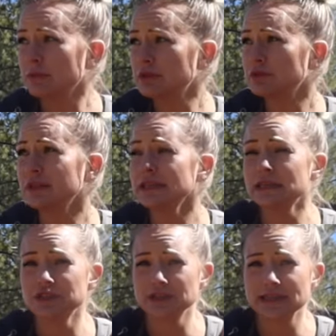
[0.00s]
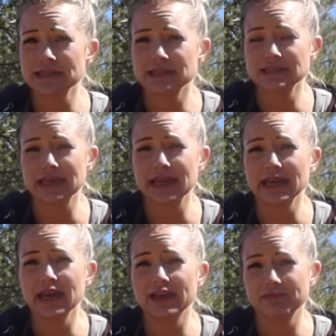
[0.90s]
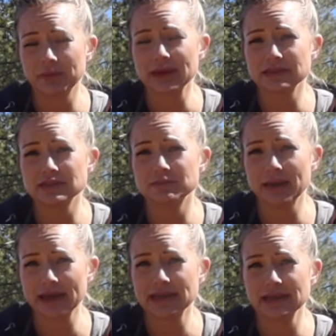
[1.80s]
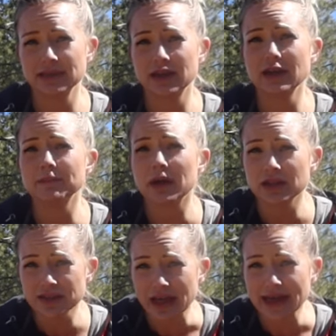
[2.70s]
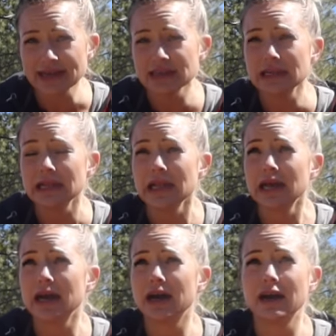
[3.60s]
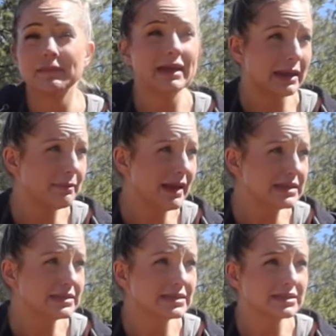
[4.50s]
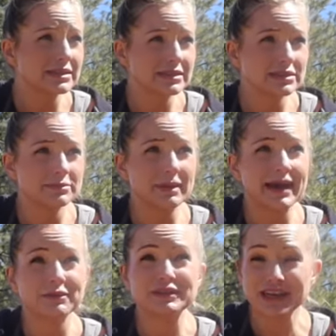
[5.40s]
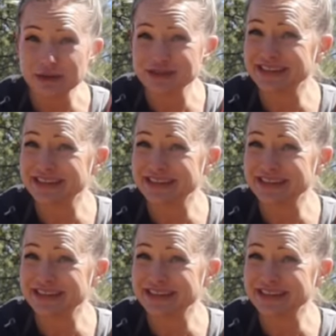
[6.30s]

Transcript: Between yesterday and today, I've practiced backing it up a lot, um, and I backed it into this spot, which I was